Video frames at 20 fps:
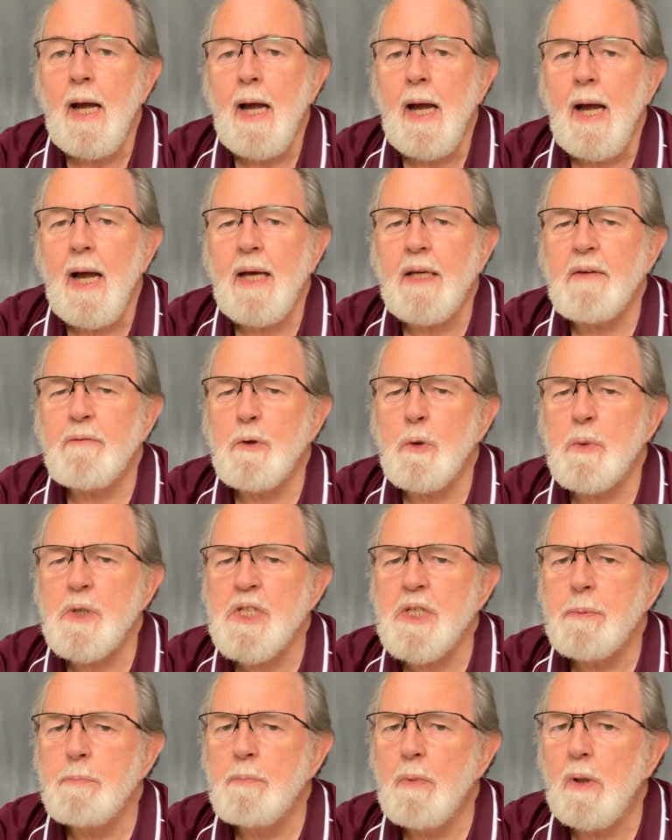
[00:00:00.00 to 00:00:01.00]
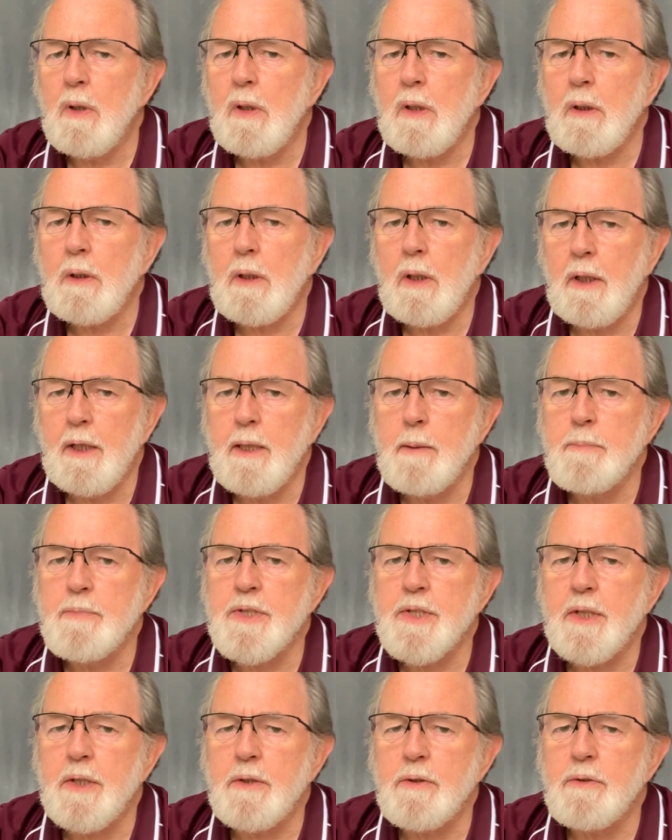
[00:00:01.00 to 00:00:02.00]
and give you a small
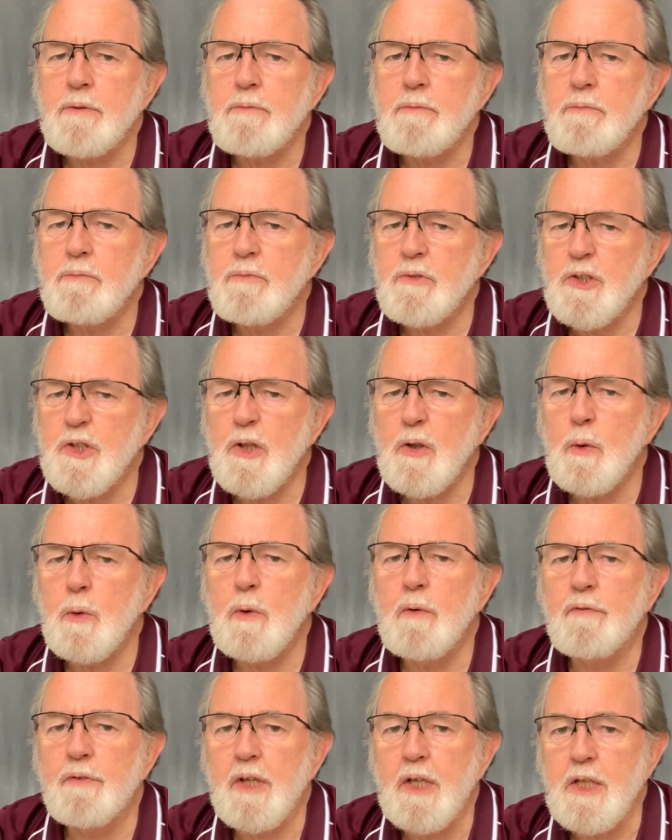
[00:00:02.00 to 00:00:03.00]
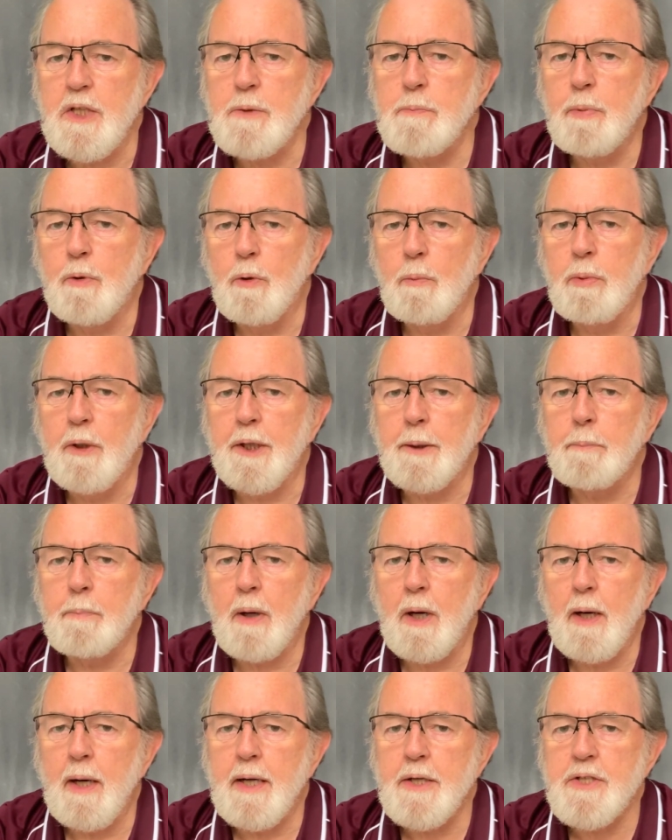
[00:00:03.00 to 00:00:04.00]
glimpse at two of these public
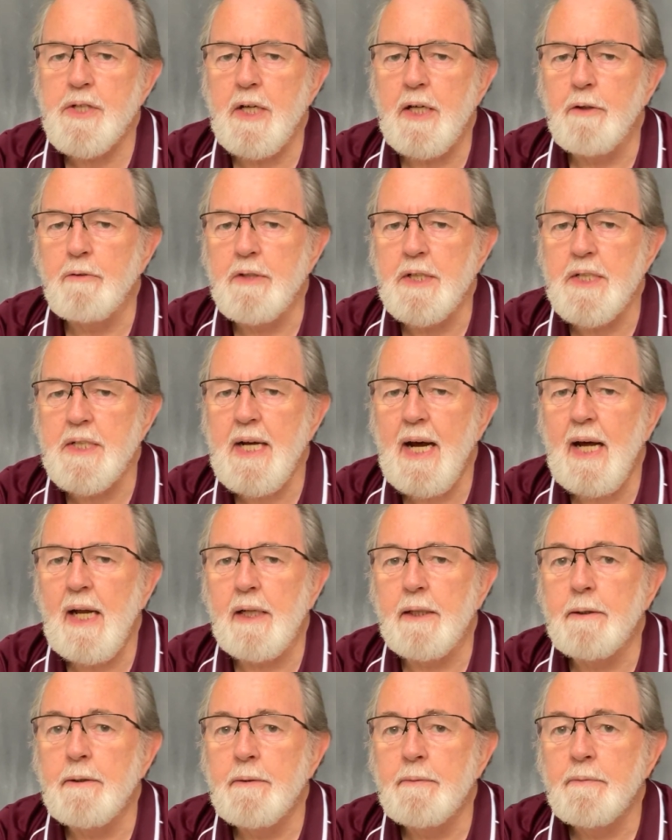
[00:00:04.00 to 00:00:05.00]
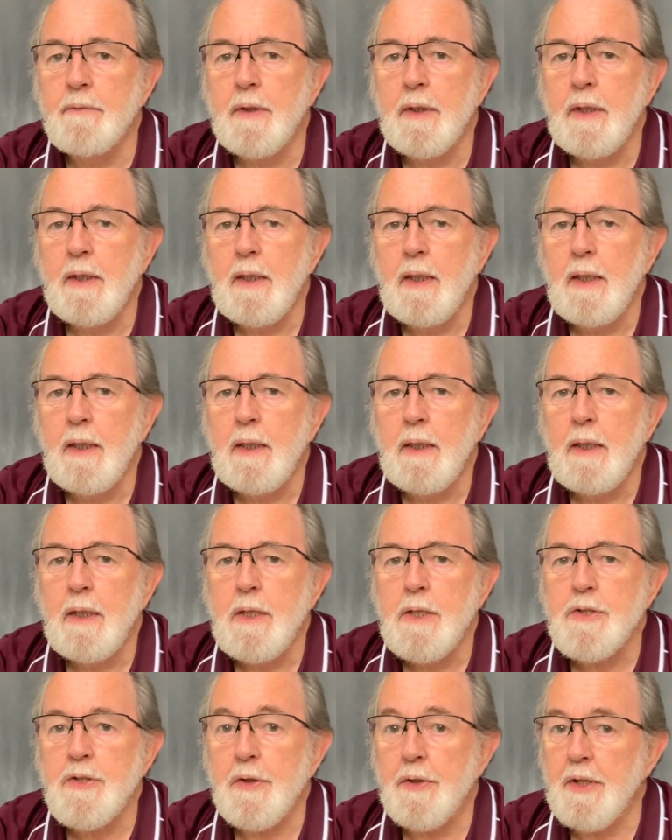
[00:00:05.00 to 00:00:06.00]
parks here in Tallaght,
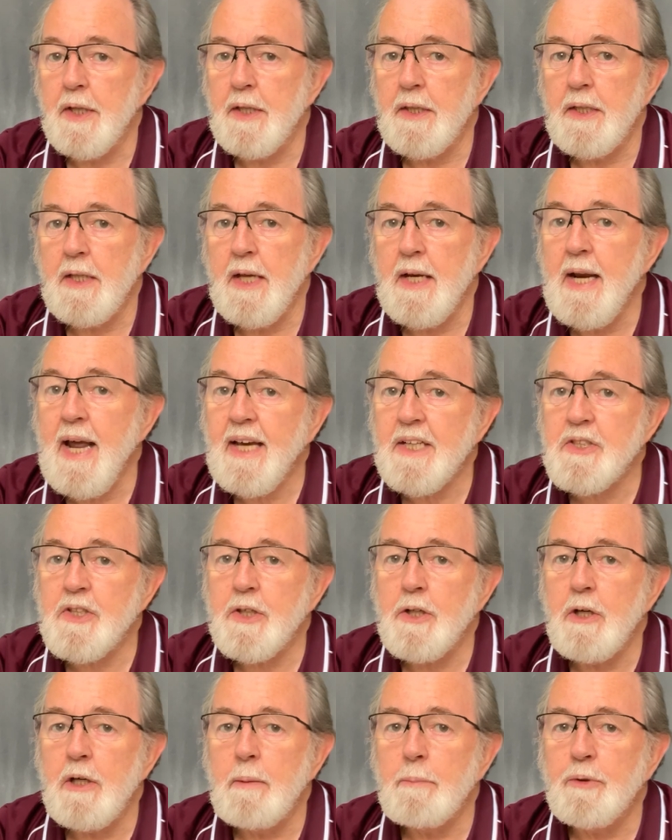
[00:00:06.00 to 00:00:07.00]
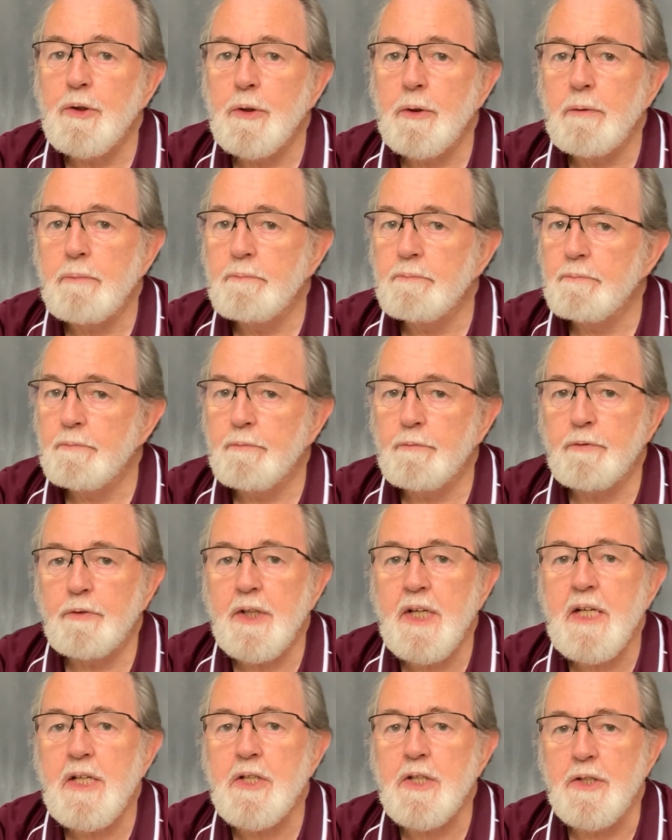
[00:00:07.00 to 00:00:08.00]
so that the next time you're
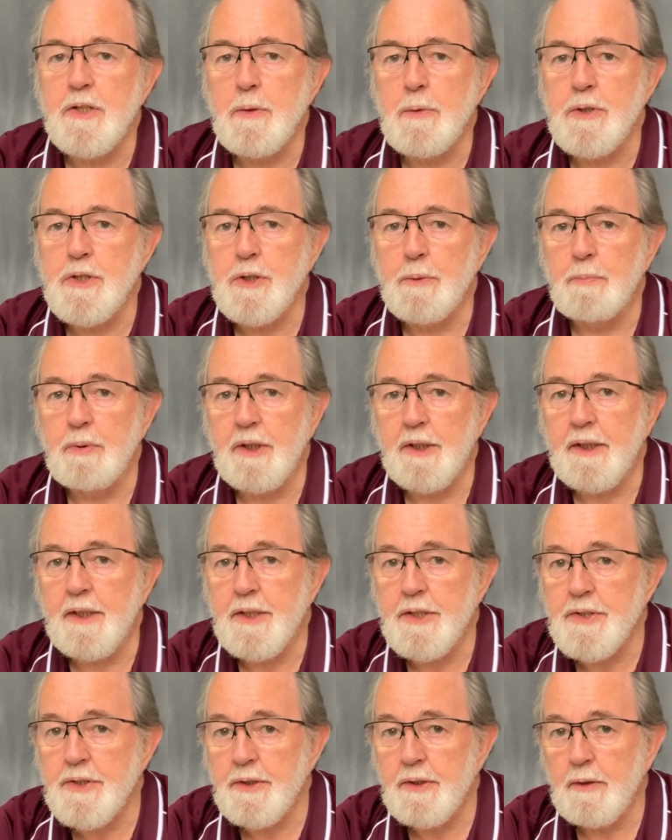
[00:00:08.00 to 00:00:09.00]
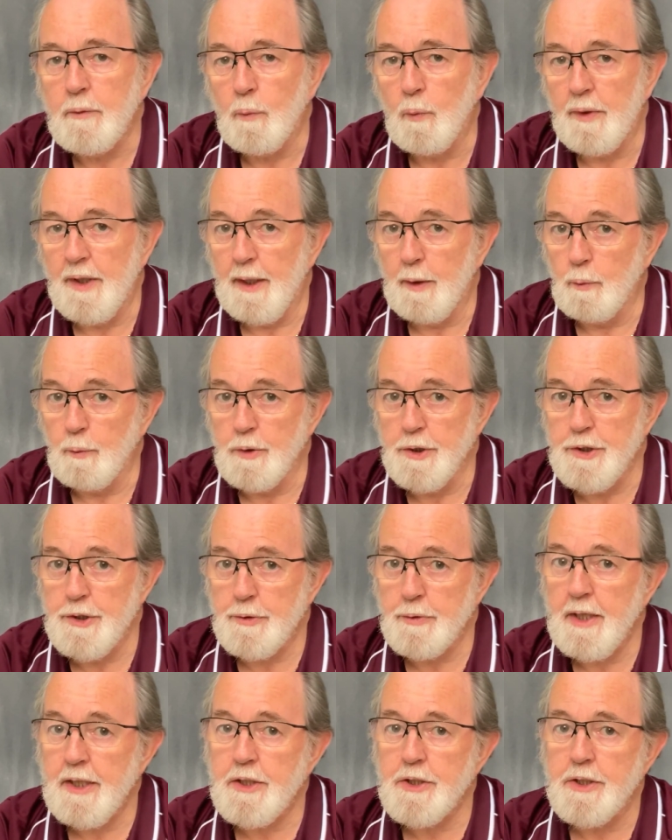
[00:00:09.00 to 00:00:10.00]
free to do as you please without
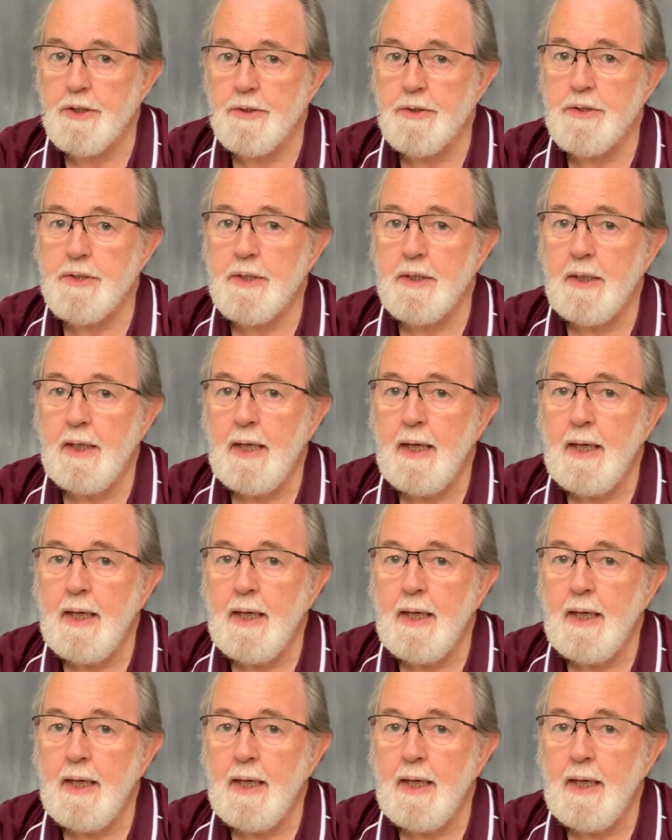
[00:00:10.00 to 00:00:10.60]
restrictions,